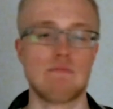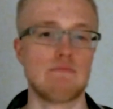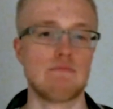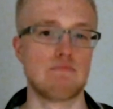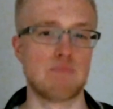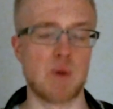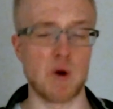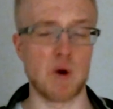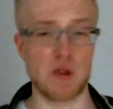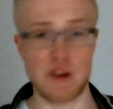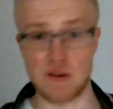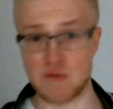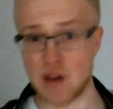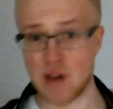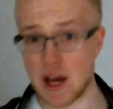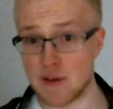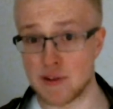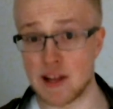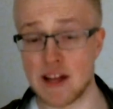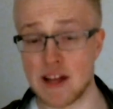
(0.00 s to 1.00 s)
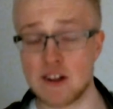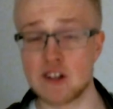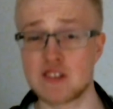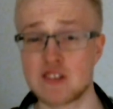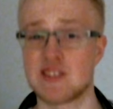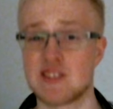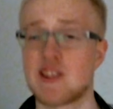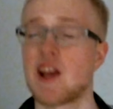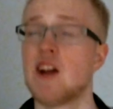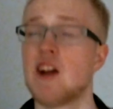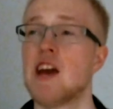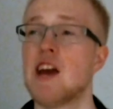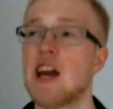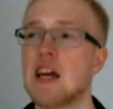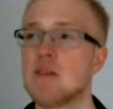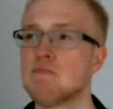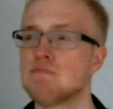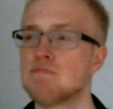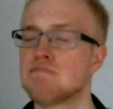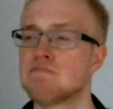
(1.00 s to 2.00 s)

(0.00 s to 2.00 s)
both have 5 letters in their name.